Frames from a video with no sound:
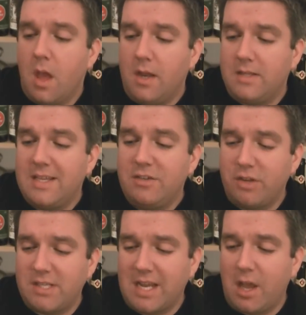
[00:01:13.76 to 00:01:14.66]
And it's
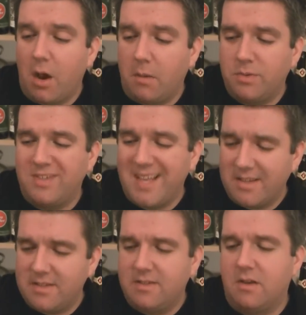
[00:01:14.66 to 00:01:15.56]
interestingly hopped with
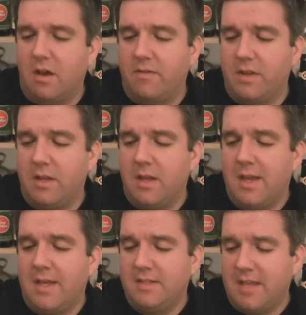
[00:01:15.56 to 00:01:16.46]
Nelson Sauvin,
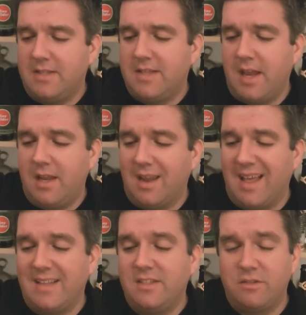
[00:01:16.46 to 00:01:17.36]
Centennial
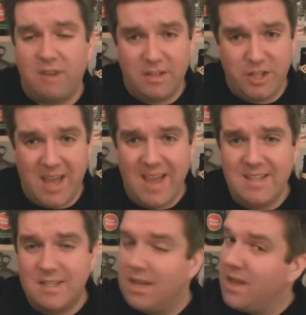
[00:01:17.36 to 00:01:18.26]
and Sriracha
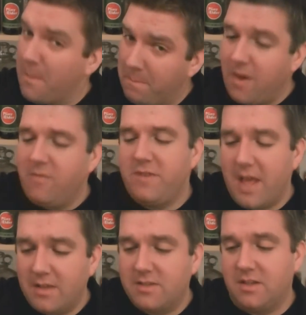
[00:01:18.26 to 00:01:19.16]
Ace. Both
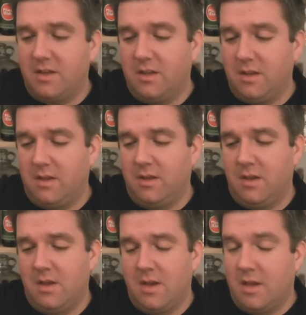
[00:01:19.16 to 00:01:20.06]
Nelson
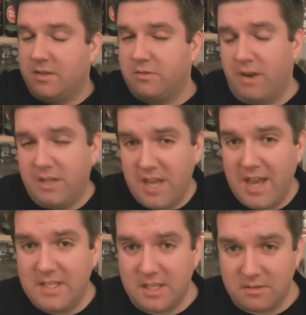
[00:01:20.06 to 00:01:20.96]
and Sriracha
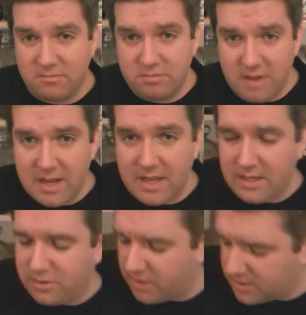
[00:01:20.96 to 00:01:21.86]
Ace, that's a really
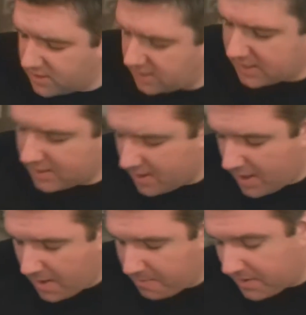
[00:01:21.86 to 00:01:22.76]
interesting kind of
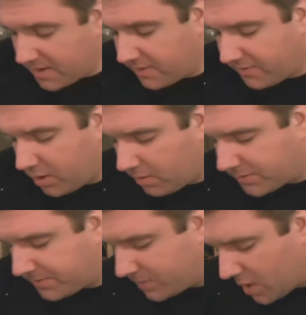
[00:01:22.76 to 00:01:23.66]
blend of
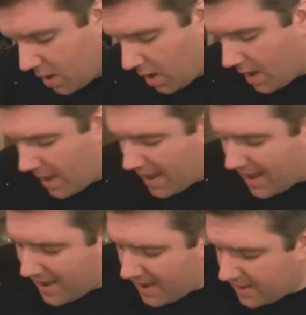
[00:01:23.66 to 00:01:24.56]
hops.
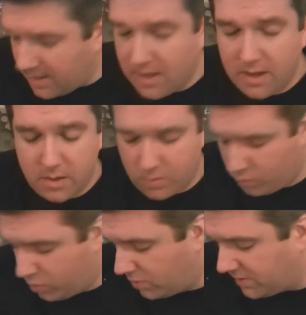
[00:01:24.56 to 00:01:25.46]
I
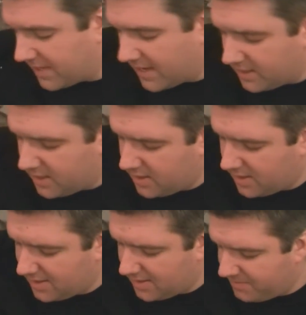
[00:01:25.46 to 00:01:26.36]
once had a
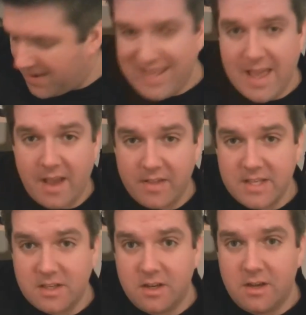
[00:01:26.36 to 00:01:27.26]
mini keg of
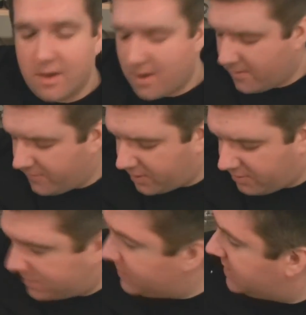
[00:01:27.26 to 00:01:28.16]
this for
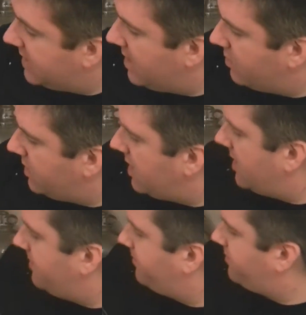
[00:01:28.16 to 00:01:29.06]
Christmas Day one year.